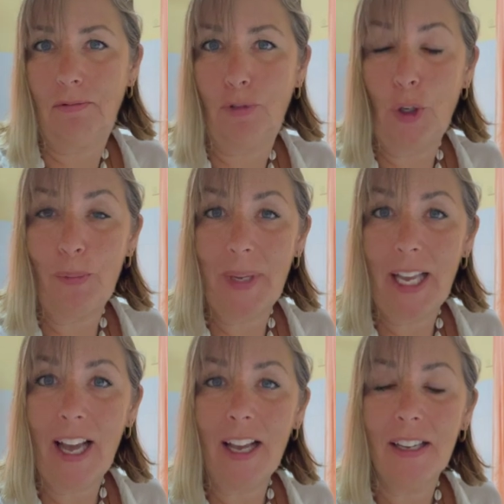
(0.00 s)

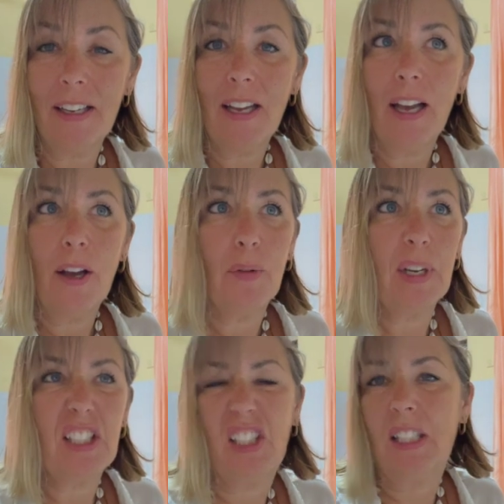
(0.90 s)
rupiah,
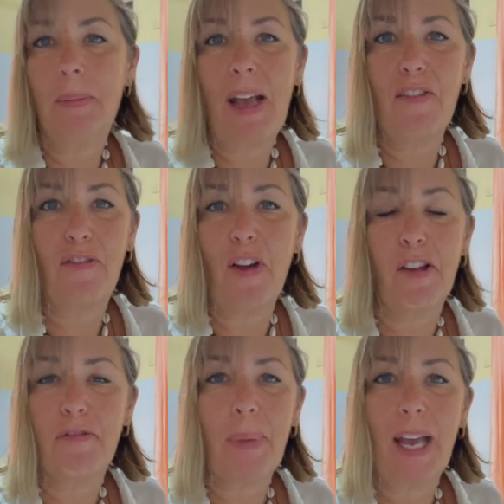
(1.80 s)
which is about
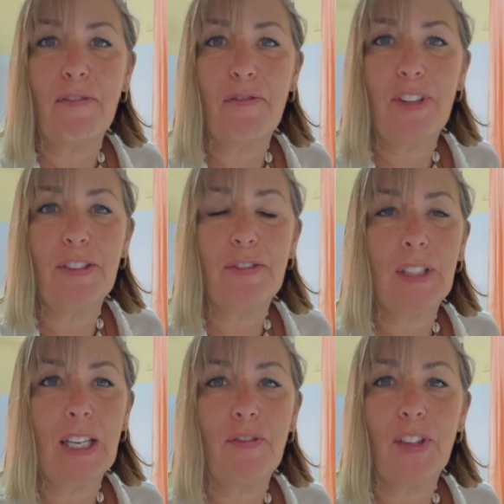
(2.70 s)

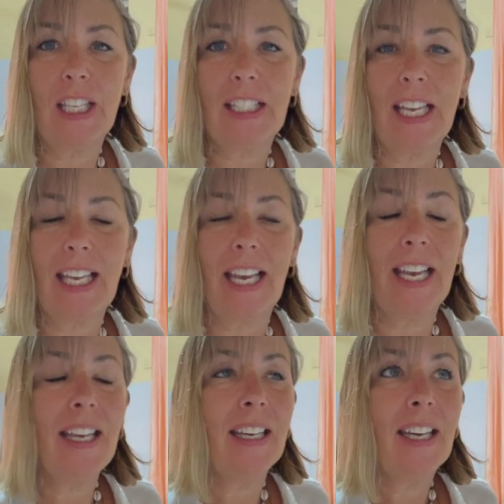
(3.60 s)
£5.50 for the
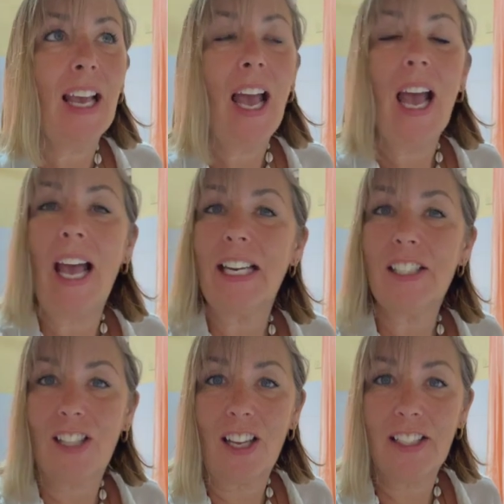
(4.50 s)
ticket, and it
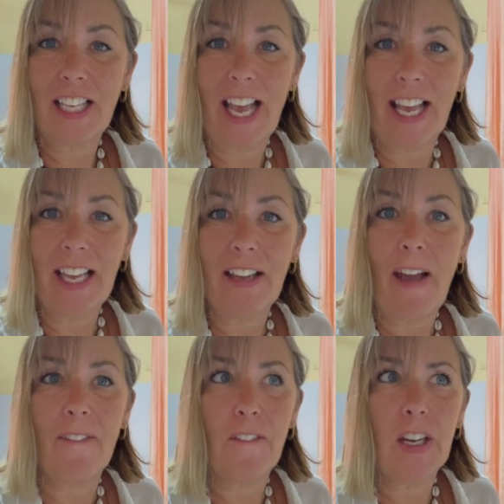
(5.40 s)
starts at 8
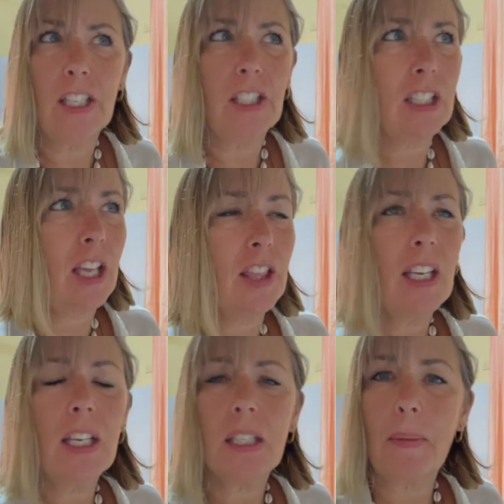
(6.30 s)
and finishes, I
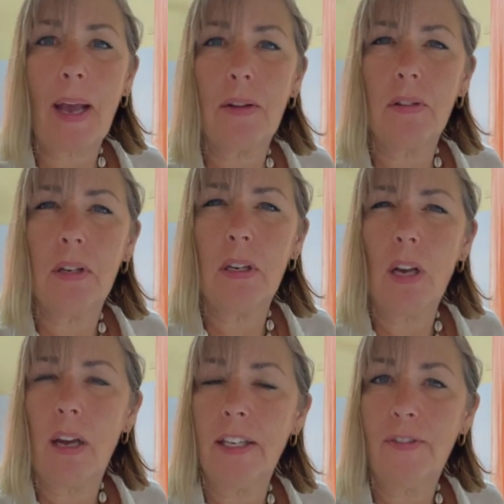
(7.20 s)
think it's about
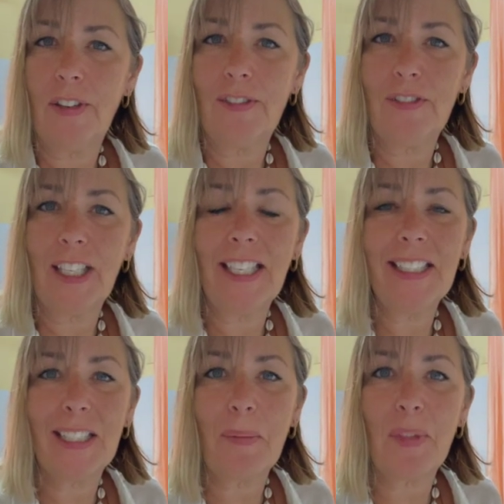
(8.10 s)

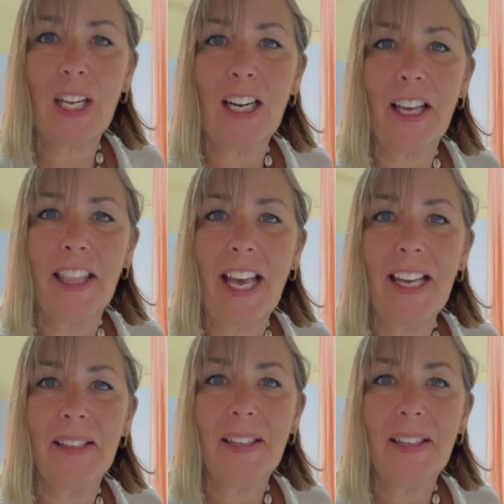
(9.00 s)
9:15, something like that.